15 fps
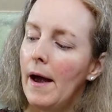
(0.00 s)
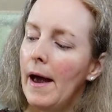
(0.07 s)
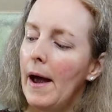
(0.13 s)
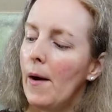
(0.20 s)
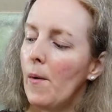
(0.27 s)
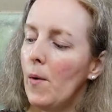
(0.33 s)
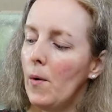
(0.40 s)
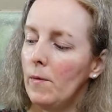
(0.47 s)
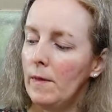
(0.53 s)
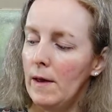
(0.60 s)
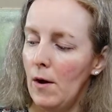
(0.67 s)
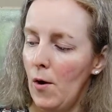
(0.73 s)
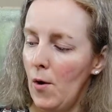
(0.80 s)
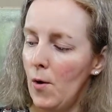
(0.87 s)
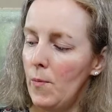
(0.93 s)
our
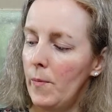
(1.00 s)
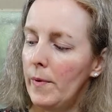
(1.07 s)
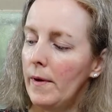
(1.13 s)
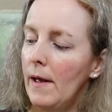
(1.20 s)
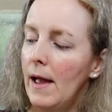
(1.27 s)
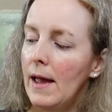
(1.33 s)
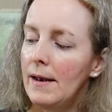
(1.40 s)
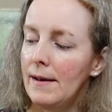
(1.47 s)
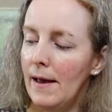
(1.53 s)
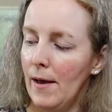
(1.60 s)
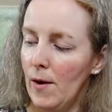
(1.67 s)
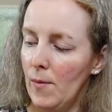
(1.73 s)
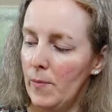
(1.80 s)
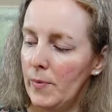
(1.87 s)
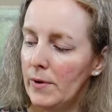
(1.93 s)
only hope and
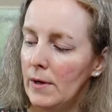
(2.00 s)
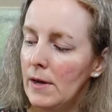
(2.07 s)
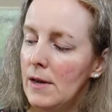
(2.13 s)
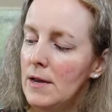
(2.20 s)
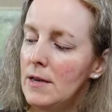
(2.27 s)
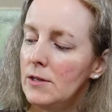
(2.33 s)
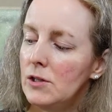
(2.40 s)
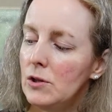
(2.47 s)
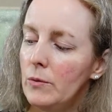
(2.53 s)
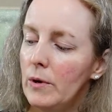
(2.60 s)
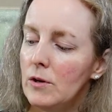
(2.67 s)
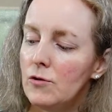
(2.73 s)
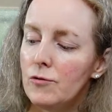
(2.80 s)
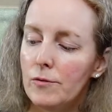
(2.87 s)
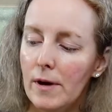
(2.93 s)
help is to
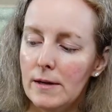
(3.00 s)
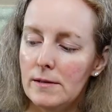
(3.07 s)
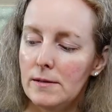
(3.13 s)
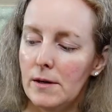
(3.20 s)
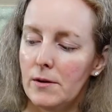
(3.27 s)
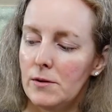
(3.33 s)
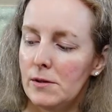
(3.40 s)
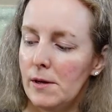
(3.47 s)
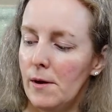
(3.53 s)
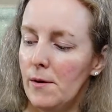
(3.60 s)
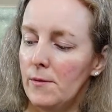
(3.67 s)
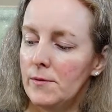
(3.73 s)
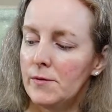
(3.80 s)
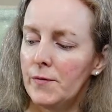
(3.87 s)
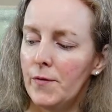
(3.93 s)
entrust
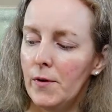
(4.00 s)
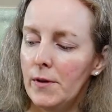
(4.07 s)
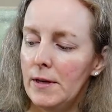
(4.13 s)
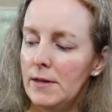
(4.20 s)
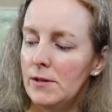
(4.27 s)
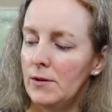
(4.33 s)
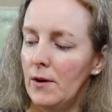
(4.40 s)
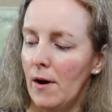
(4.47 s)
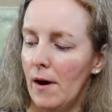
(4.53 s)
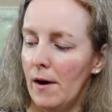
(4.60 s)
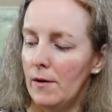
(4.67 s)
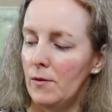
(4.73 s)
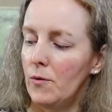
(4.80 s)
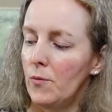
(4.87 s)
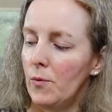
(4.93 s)
ourselves fully to
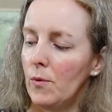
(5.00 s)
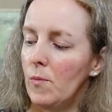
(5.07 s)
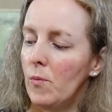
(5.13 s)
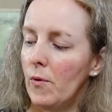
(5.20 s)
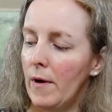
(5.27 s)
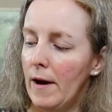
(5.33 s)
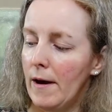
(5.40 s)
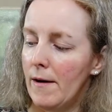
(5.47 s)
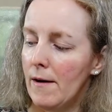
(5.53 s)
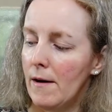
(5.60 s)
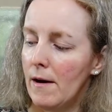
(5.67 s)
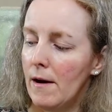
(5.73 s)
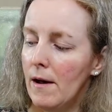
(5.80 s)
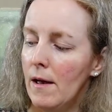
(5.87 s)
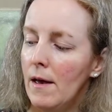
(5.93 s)
God through prayer.
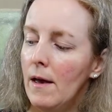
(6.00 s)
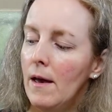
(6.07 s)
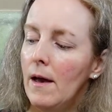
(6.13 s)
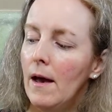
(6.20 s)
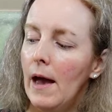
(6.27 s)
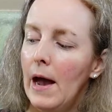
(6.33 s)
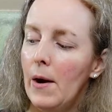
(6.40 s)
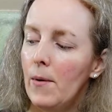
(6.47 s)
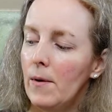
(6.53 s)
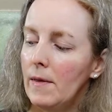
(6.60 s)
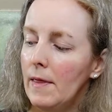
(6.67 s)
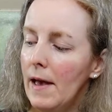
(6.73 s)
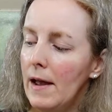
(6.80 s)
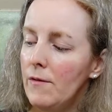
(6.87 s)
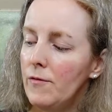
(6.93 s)
Our
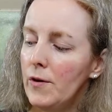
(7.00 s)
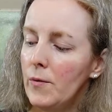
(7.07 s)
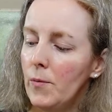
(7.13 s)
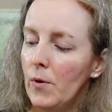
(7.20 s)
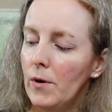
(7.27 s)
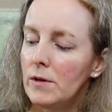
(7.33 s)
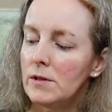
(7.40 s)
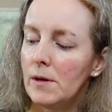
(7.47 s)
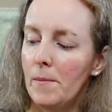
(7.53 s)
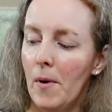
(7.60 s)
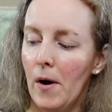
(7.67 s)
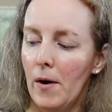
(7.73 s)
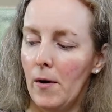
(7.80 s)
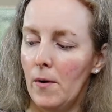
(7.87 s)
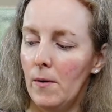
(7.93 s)
life and work
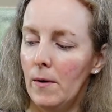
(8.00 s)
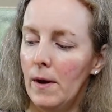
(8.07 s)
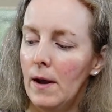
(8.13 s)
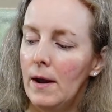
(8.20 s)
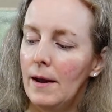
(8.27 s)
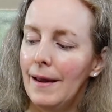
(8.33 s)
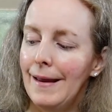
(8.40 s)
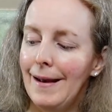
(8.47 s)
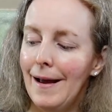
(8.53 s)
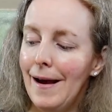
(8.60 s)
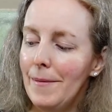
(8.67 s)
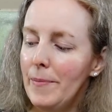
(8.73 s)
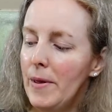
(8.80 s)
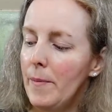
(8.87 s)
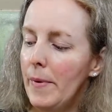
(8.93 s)
tomorrow
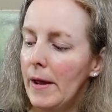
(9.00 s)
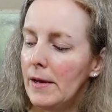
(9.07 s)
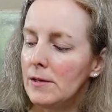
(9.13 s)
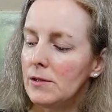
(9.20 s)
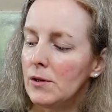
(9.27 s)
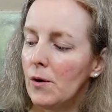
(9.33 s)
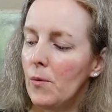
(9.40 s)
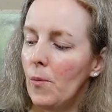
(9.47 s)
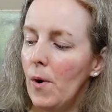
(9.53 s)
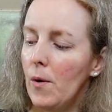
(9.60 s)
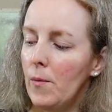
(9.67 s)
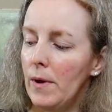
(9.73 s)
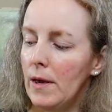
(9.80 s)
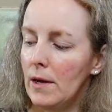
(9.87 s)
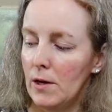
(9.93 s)
cannot be based on
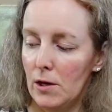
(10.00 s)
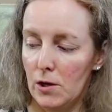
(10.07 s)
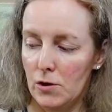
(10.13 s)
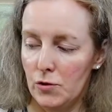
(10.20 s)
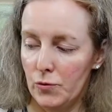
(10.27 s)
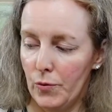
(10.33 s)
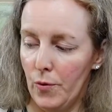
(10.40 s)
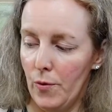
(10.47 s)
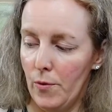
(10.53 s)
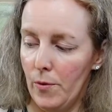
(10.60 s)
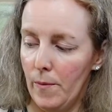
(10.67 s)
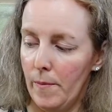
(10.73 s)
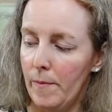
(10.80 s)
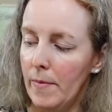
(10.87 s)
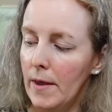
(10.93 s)
what we can
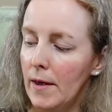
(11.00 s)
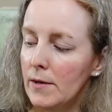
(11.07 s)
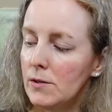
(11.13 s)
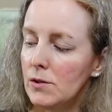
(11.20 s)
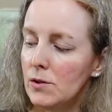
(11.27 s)
control because